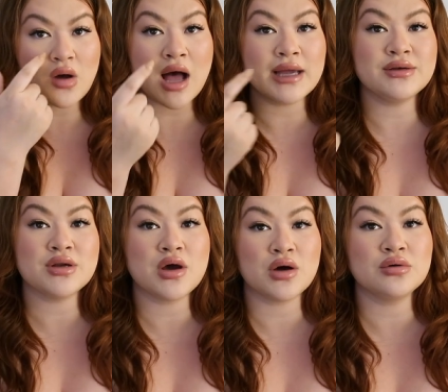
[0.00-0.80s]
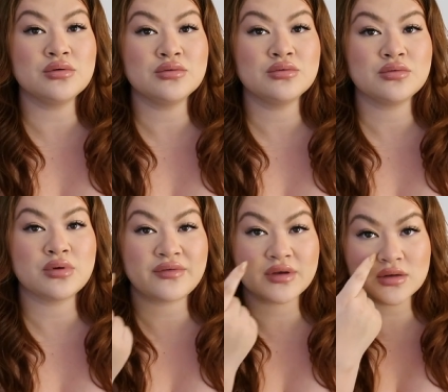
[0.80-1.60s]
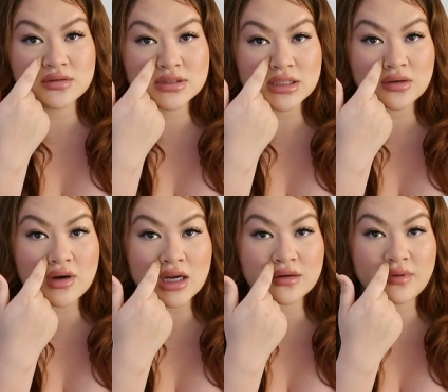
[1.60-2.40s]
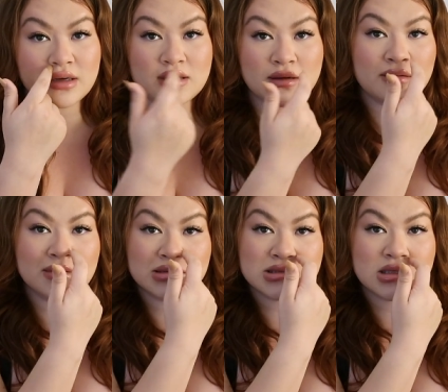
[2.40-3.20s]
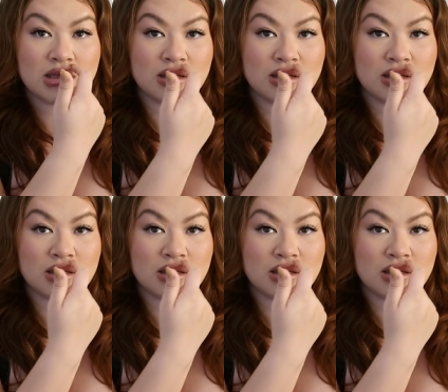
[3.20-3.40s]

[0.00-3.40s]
I know if it goes in the crack of my nose